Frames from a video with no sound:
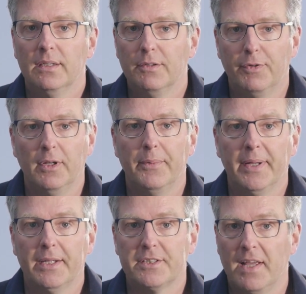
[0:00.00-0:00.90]
The
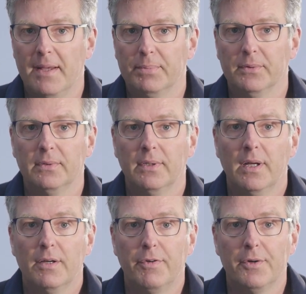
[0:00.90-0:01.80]
following example
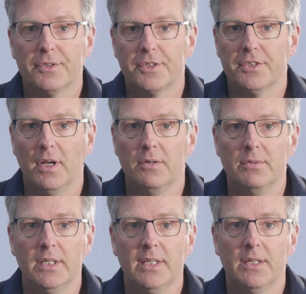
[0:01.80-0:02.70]
focuses
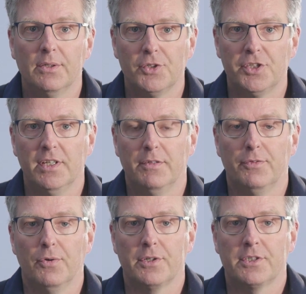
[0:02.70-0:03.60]
only on the shear
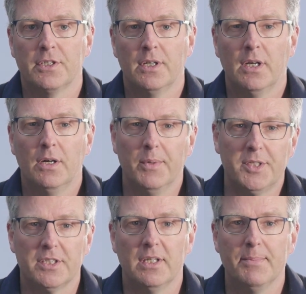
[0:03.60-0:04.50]
force,
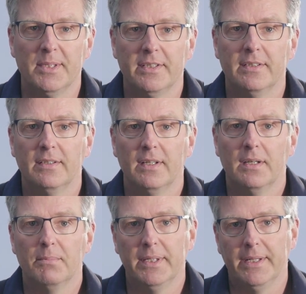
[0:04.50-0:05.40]
which is limited
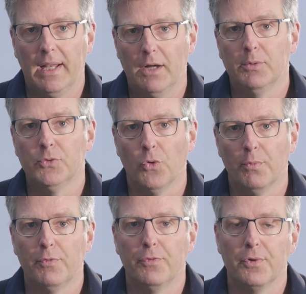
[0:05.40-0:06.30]
by the allowable
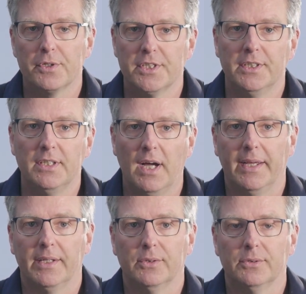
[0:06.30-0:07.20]
normal force in the
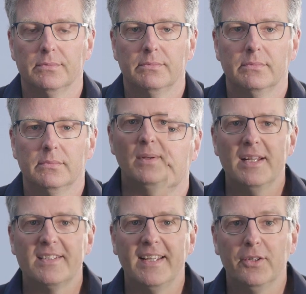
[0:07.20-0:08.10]
diagonal. So
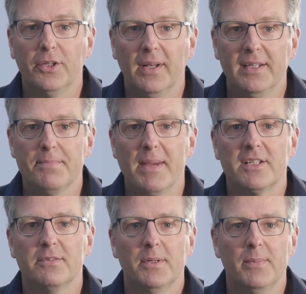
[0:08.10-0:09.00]
let's calculate the
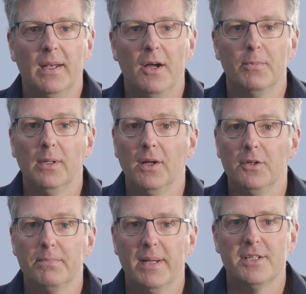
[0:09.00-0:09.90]
maximum allowable
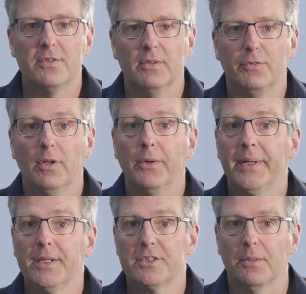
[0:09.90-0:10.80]
load based on the
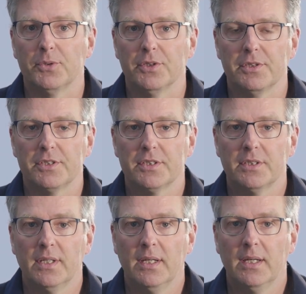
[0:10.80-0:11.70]
following assumptions.